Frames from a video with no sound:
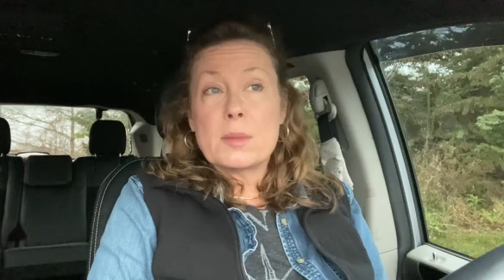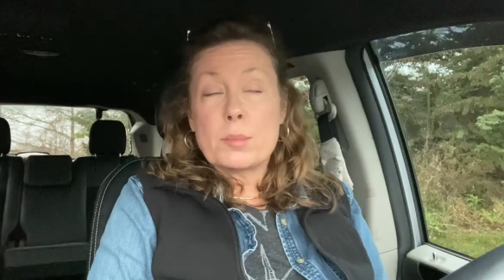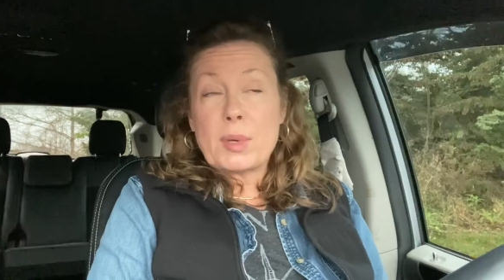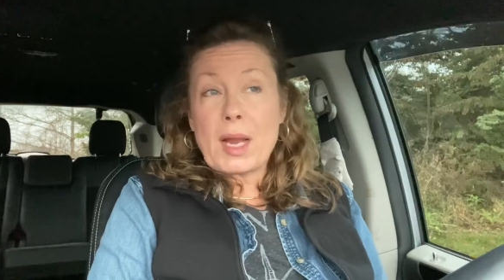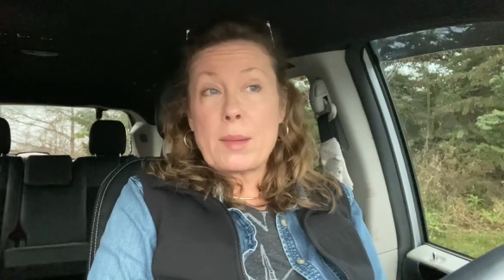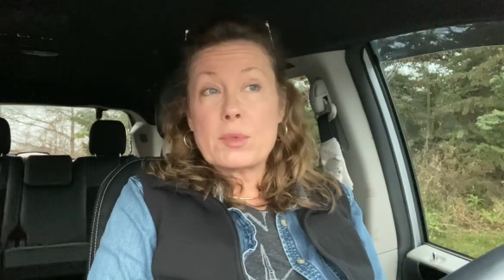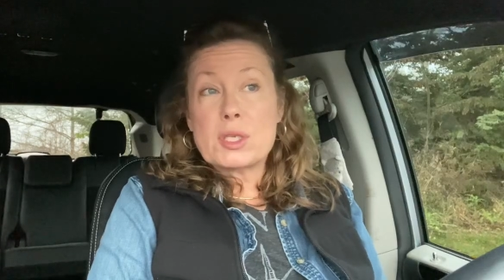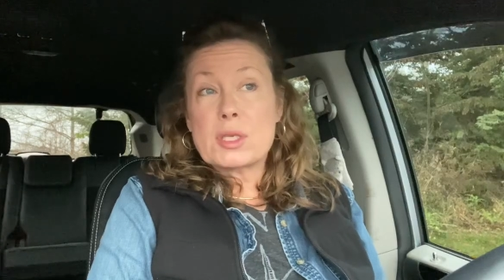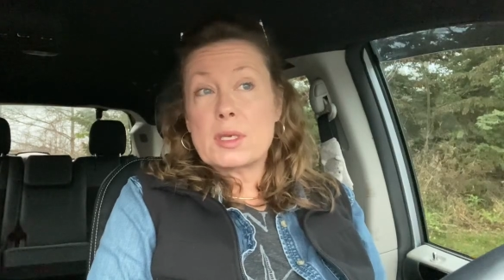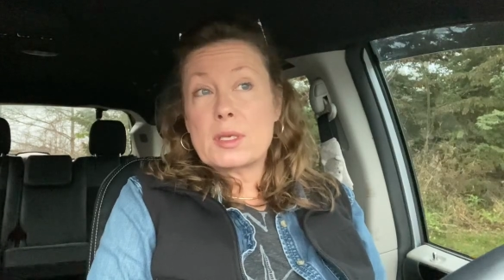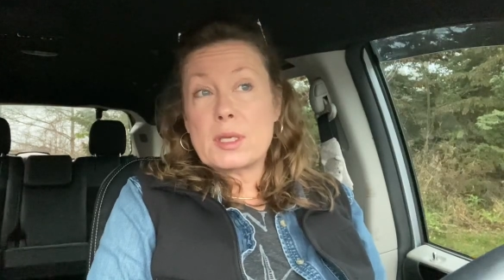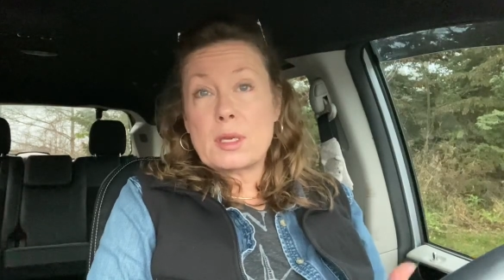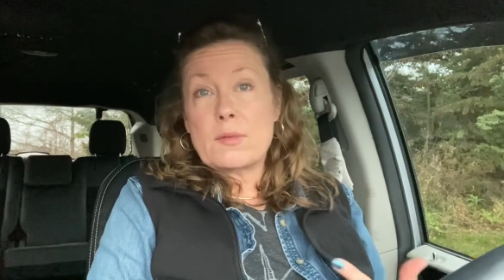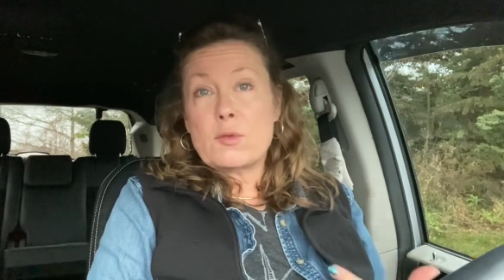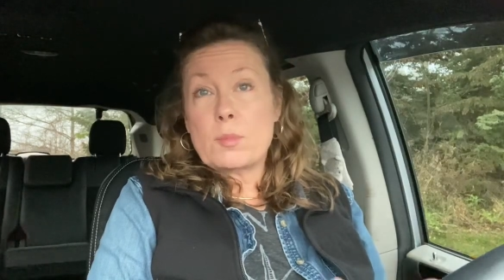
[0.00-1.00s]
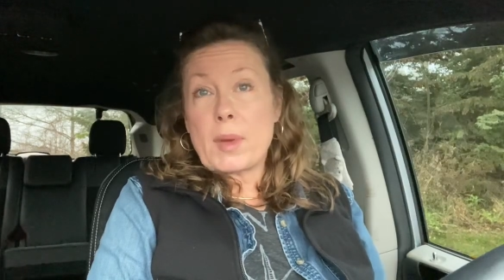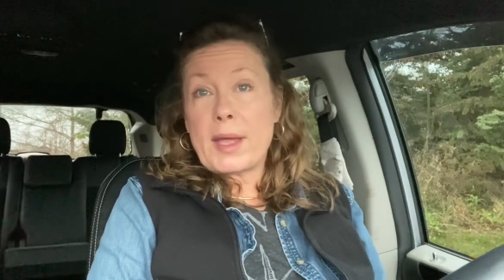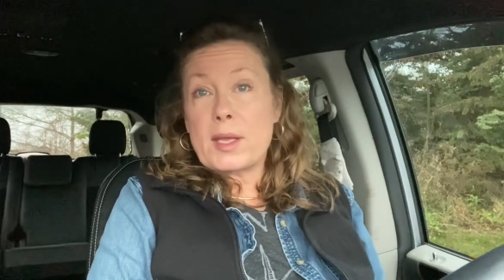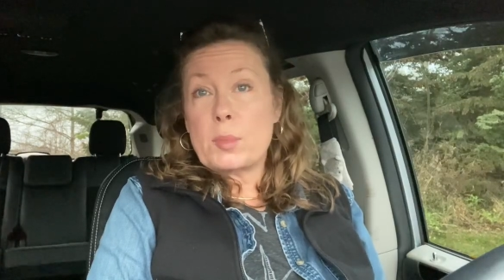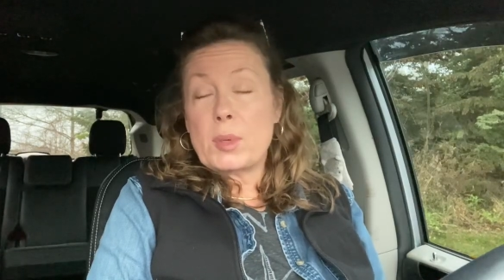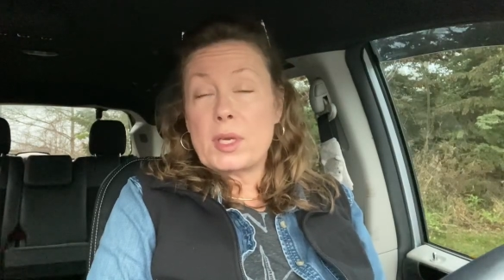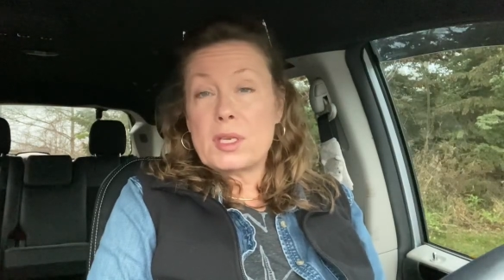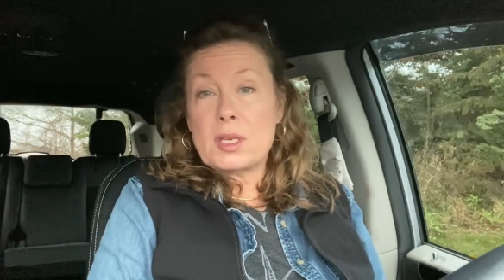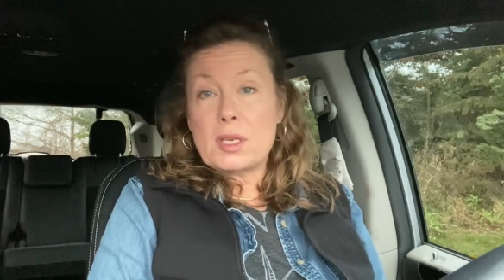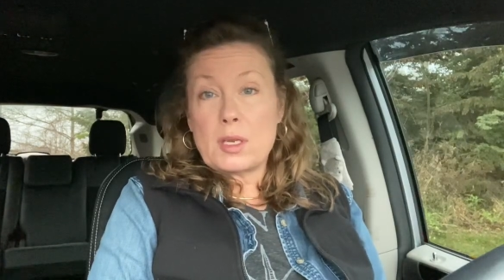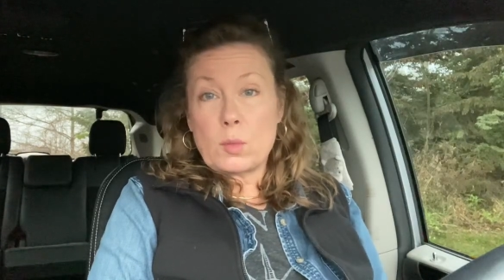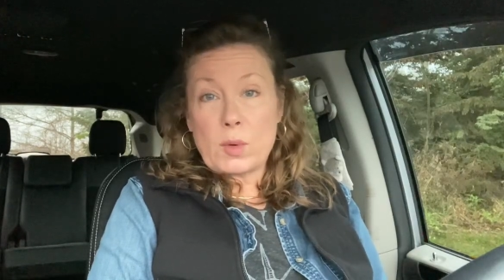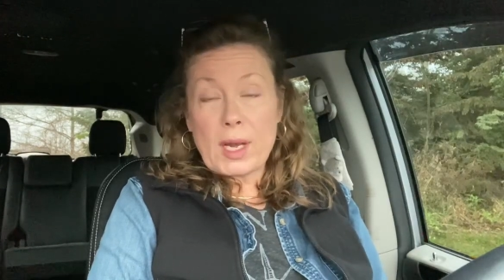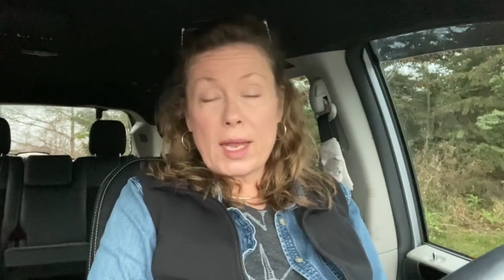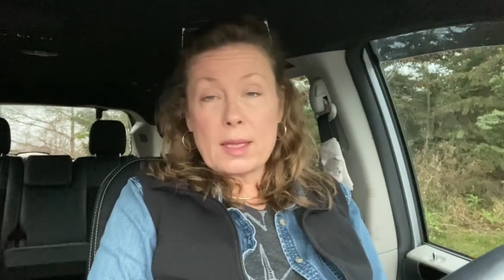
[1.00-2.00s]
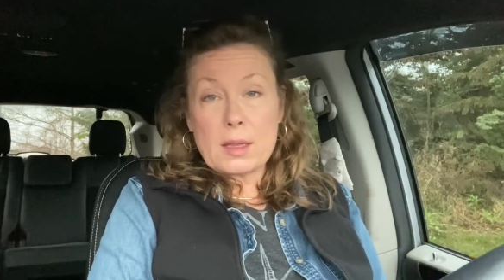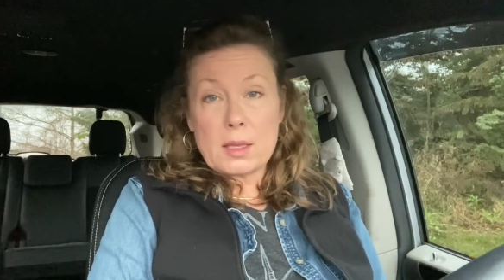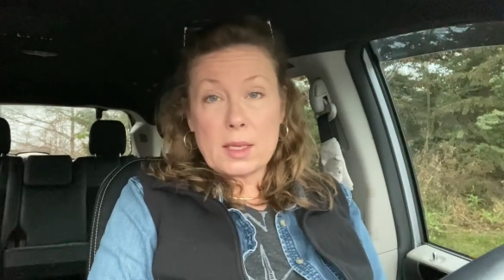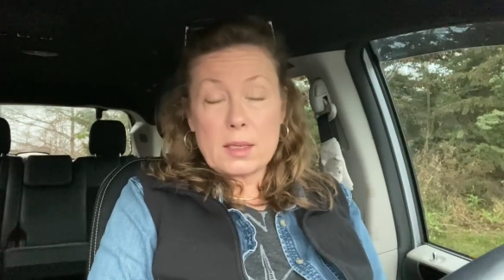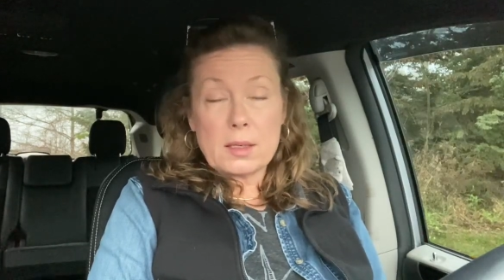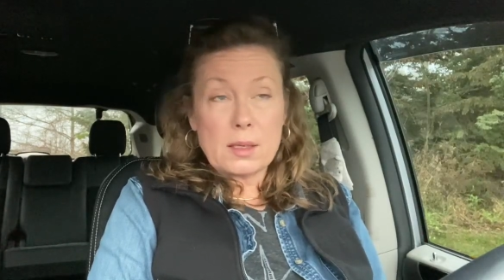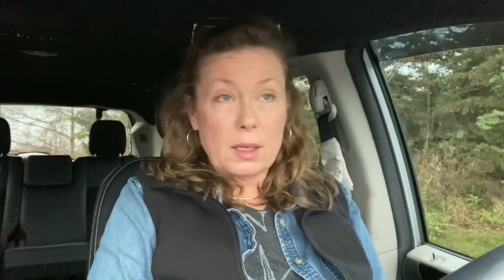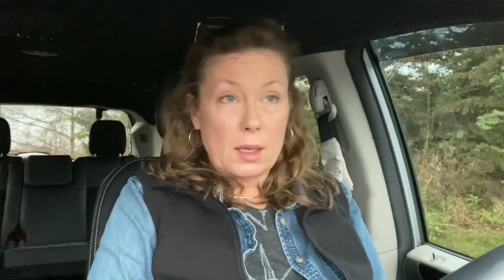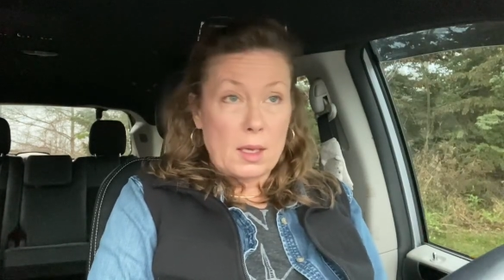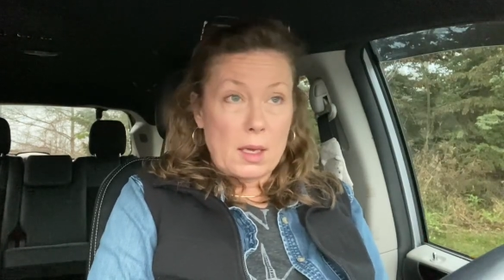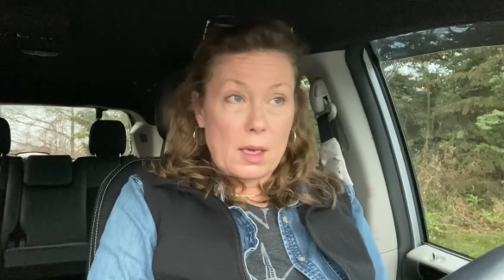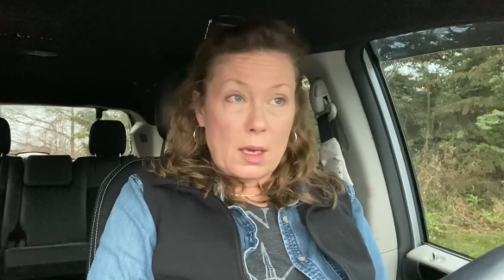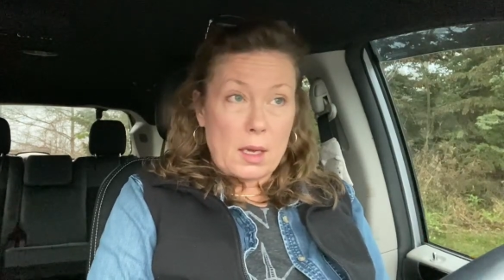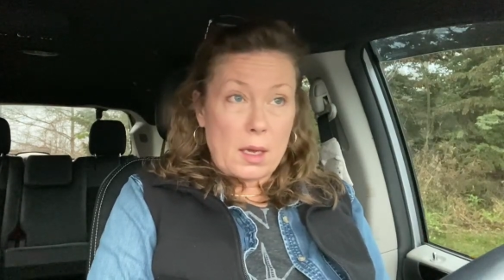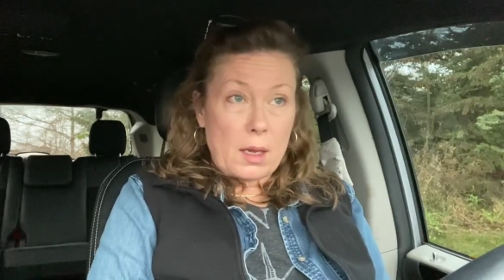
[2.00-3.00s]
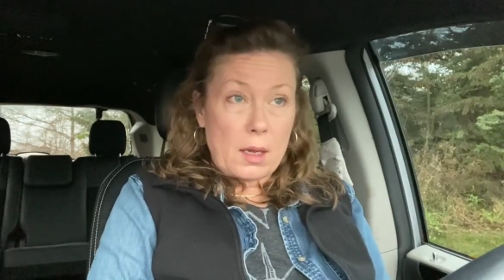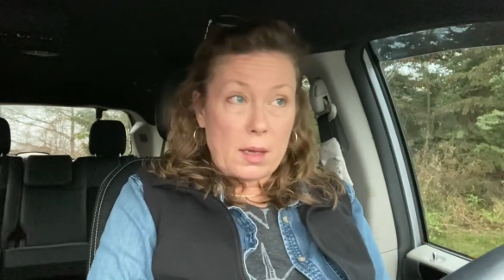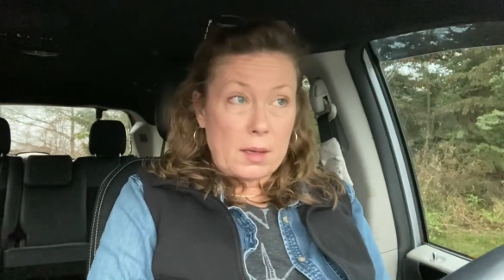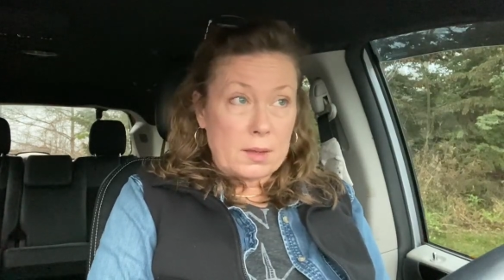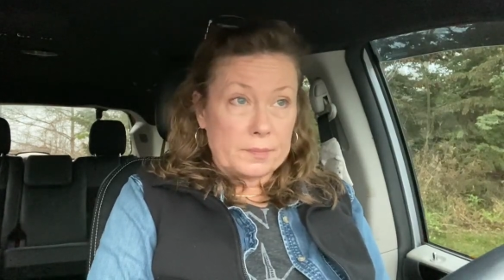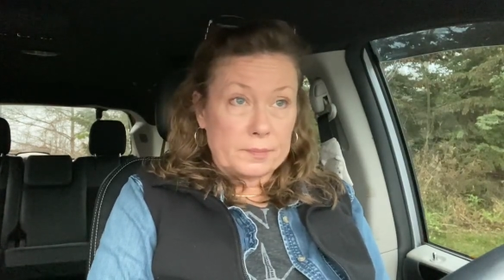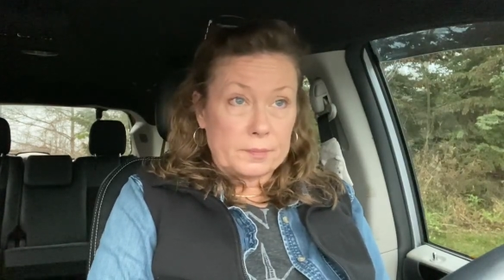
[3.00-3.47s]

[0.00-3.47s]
but I'm just going to give you my opinion and what I think. I'm